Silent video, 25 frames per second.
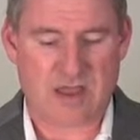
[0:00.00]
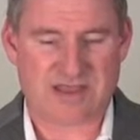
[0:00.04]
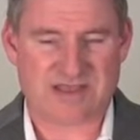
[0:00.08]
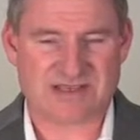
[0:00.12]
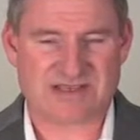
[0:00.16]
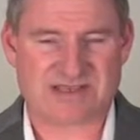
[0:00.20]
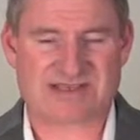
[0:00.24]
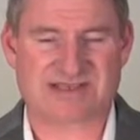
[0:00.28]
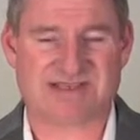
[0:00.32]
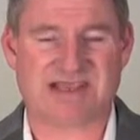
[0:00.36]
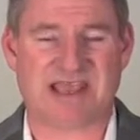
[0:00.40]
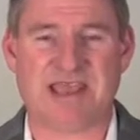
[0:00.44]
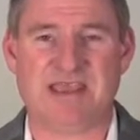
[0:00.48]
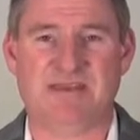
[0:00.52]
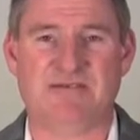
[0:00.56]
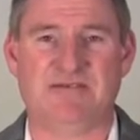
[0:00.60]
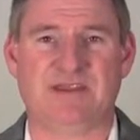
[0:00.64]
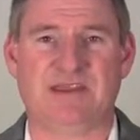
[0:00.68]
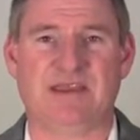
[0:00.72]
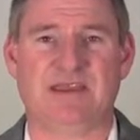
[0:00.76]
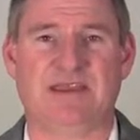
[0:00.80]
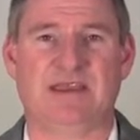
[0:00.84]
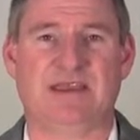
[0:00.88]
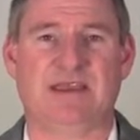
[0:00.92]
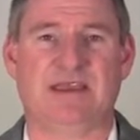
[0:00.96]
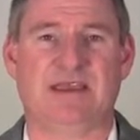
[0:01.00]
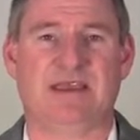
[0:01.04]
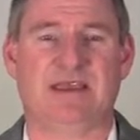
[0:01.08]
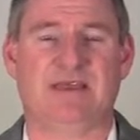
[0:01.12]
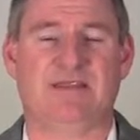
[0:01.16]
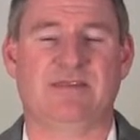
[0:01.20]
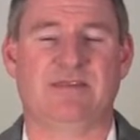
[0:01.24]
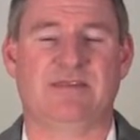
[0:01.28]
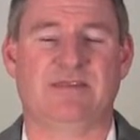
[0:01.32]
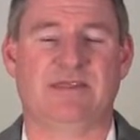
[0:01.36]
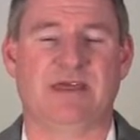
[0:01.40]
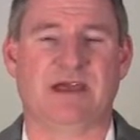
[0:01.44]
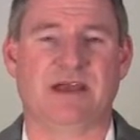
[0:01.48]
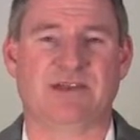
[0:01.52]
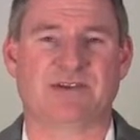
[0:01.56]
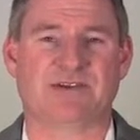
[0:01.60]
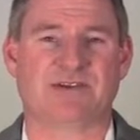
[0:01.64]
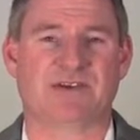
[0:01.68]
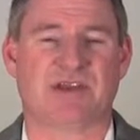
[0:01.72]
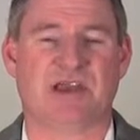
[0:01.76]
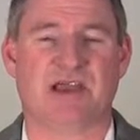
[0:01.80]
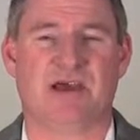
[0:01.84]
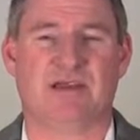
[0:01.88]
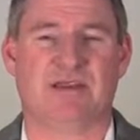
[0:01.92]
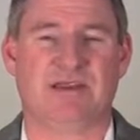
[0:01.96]
Saving a
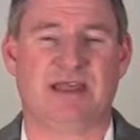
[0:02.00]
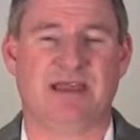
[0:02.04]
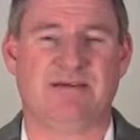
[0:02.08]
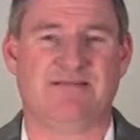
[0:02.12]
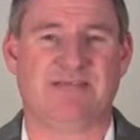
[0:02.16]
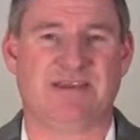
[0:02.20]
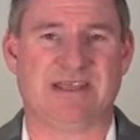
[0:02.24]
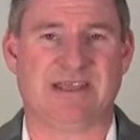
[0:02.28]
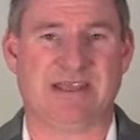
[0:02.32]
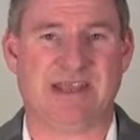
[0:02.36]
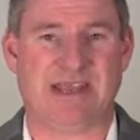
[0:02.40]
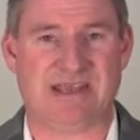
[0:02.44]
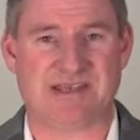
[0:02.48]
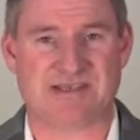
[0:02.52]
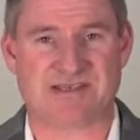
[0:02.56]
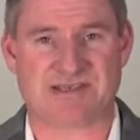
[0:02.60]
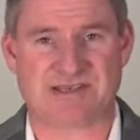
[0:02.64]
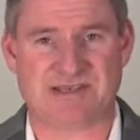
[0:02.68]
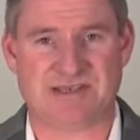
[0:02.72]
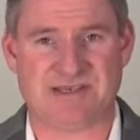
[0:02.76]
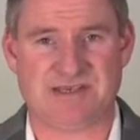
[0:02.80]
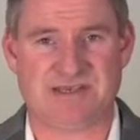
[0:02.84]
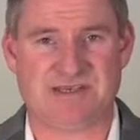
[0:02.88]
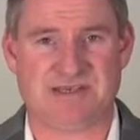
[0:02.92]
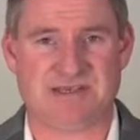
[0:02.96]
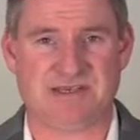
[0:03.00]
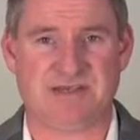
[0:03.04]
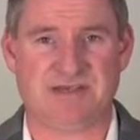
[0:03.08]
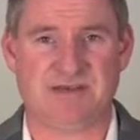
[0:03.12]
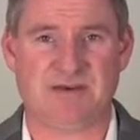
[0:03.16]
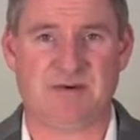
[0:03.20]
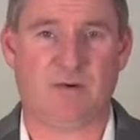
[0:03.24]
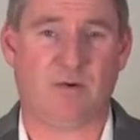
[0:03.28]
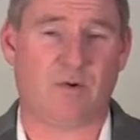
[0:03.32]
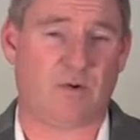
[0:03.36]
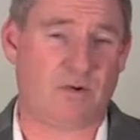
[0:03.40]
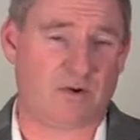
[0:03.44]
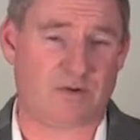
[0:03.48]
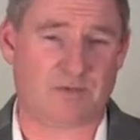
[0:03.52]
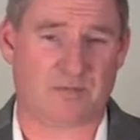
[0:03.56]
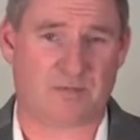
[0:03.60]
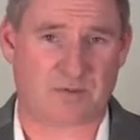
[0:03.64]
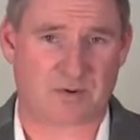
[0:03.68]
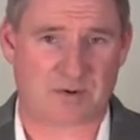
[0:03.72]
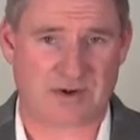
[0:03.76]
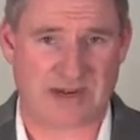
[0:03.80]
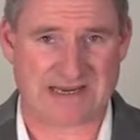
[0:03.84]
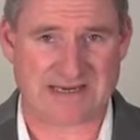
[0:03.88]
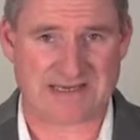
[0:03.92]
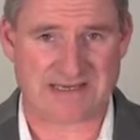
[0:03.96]
child having an STD or
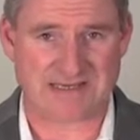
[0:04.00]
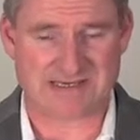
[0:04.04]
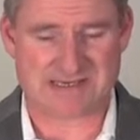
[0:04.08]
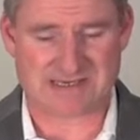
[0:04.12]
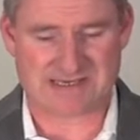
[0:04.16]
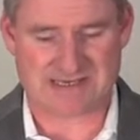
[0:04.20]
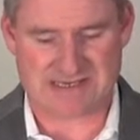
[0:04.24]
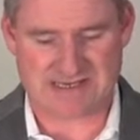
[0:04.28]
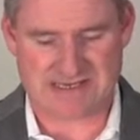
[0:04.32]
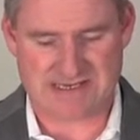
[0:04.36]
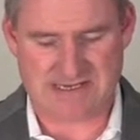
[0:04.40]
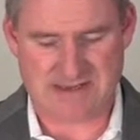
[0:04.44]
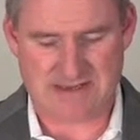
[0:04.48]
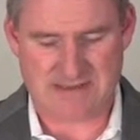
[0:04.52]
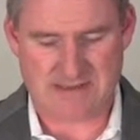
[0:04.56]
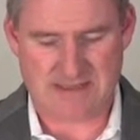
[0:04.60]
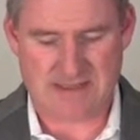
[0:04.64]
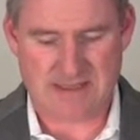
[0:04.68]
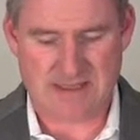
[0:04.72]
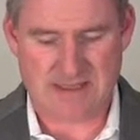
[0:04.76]
pregnancy,